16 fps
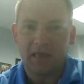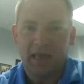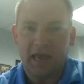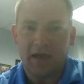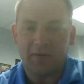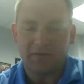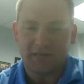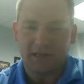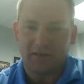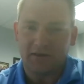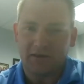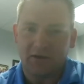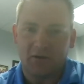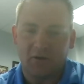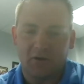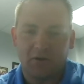I was telling
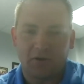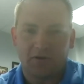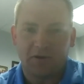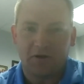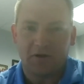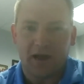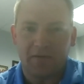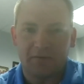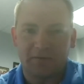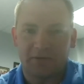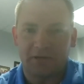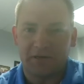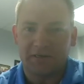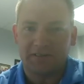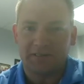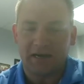Nicole earlier, I was really
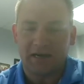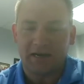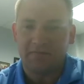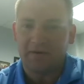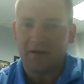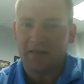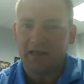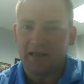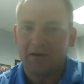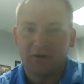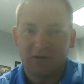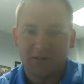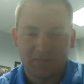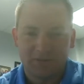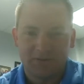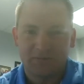excited. It felt like
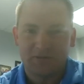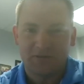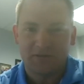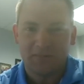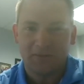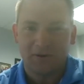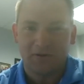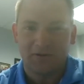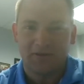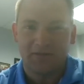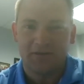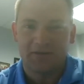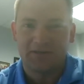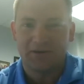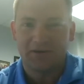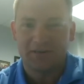Christmas was coming early
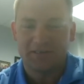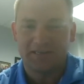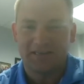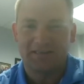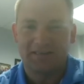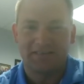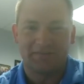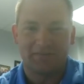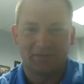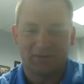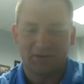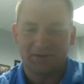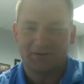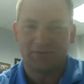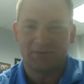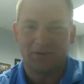this year to see these
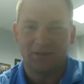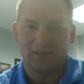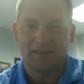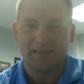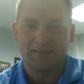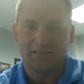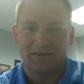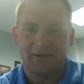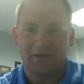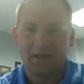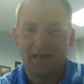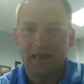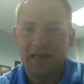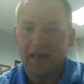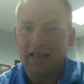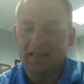results roll in. So
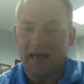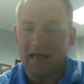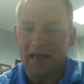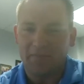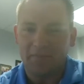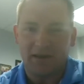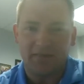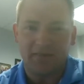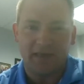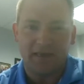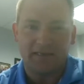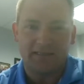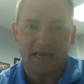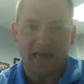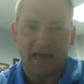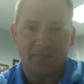a lot of big things
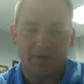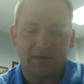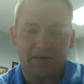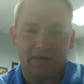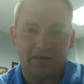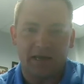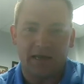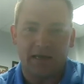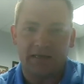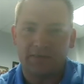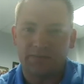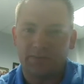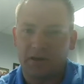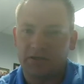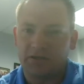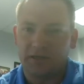happened,
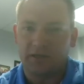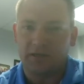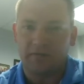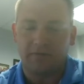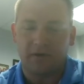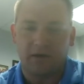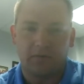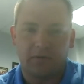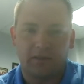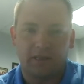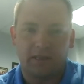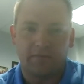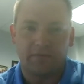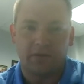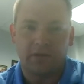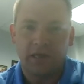especially at the federal
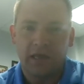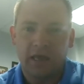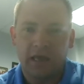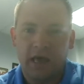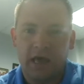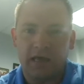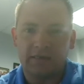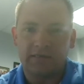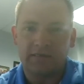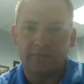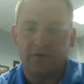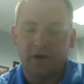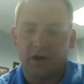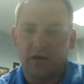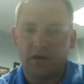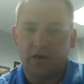level. Some
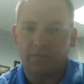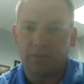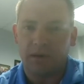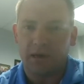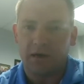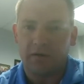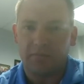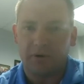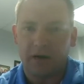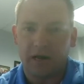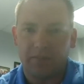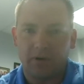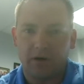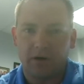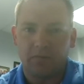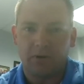very competitive
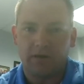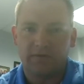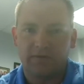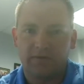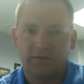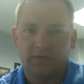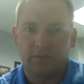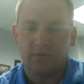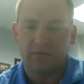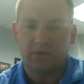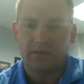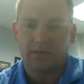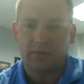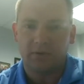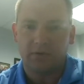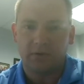primary races on both the
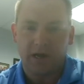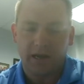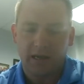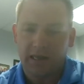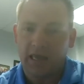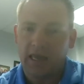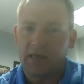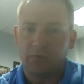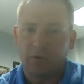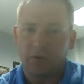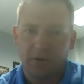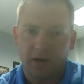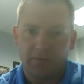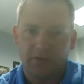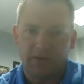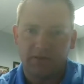Democratic and
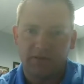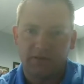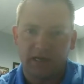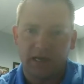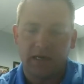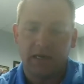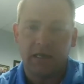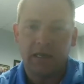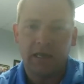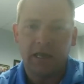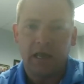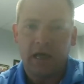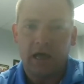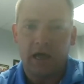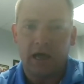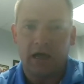Republican side.
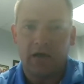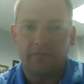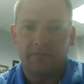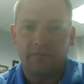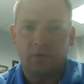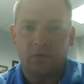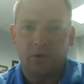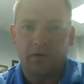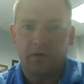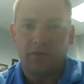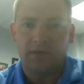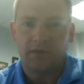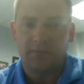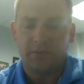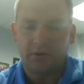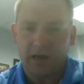For the
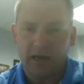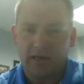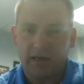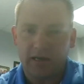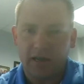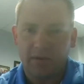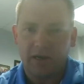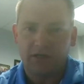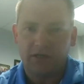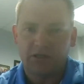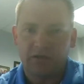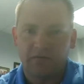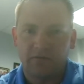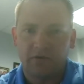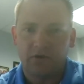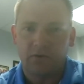Democratic nomination
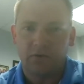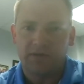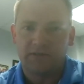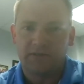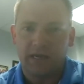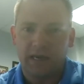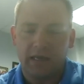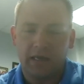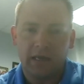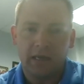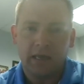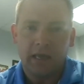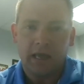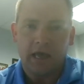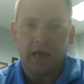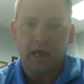for U.S. Senate,
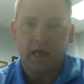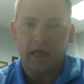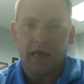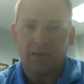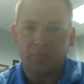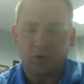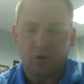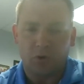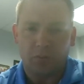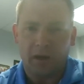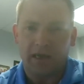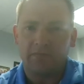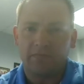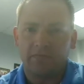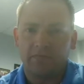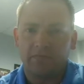Admiral
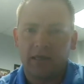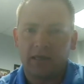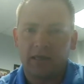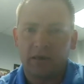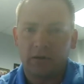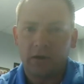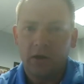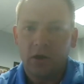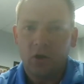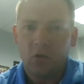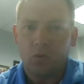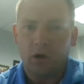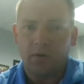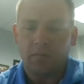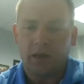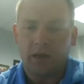Mike Franken
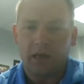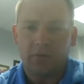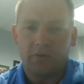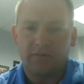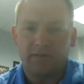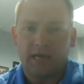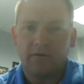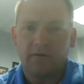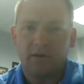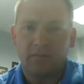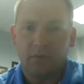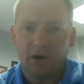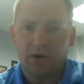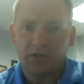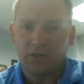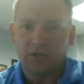won by a resounding
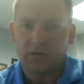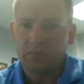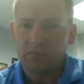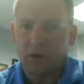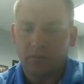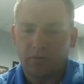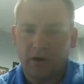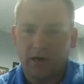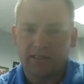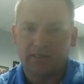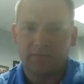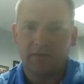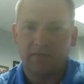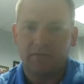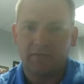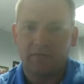margin,
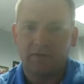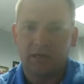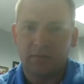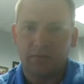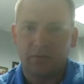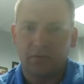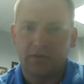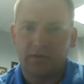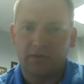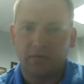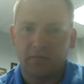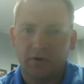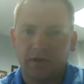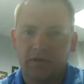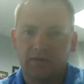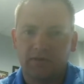approximately 15 points over
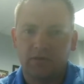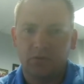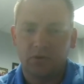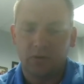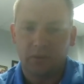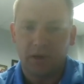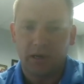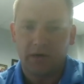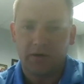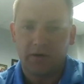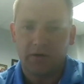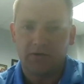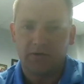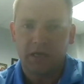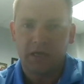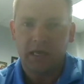his two
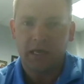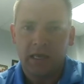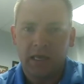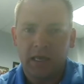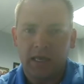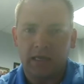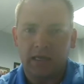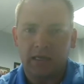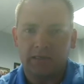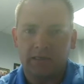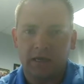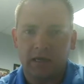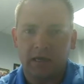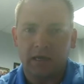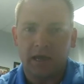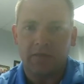competitors. And
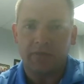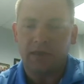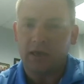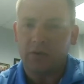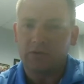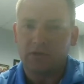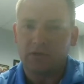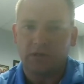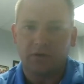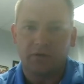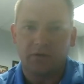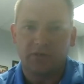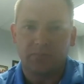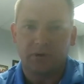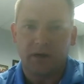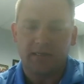I think it was a little
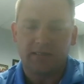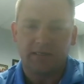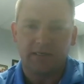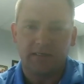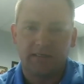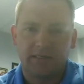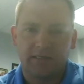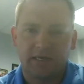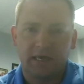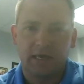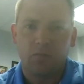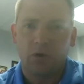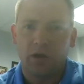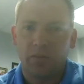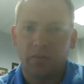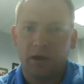surprising to see him
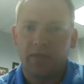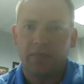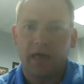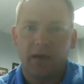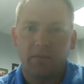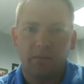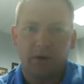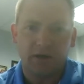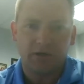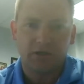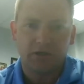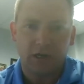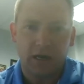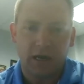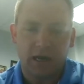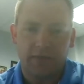win by that
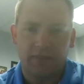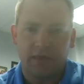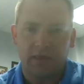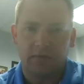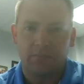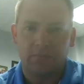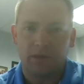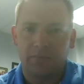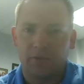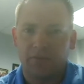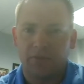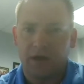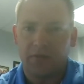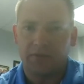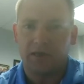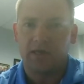much. I think people
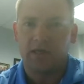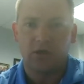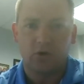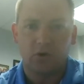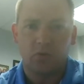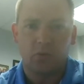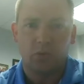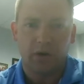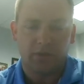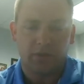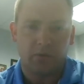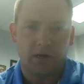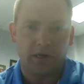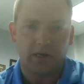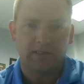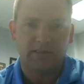thought that he could win the
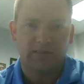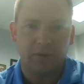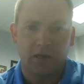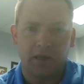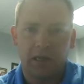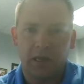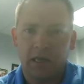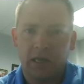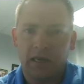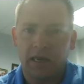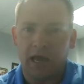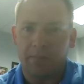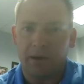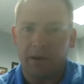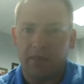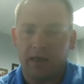race, but
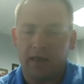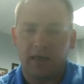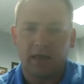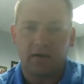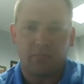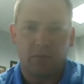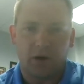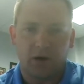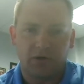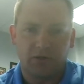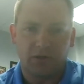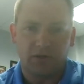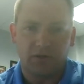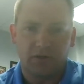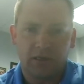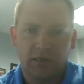not by that kind of
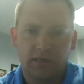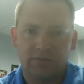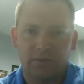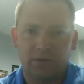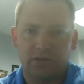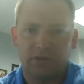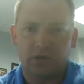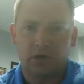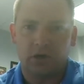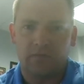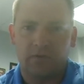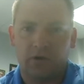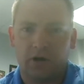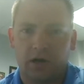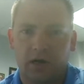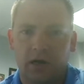margin, especially
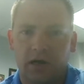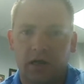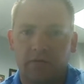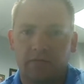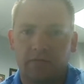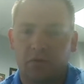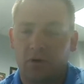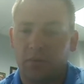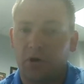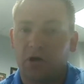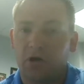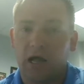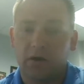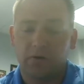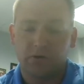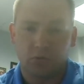over a former
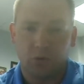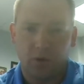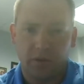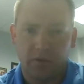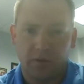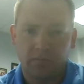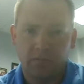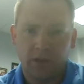Congresswoman.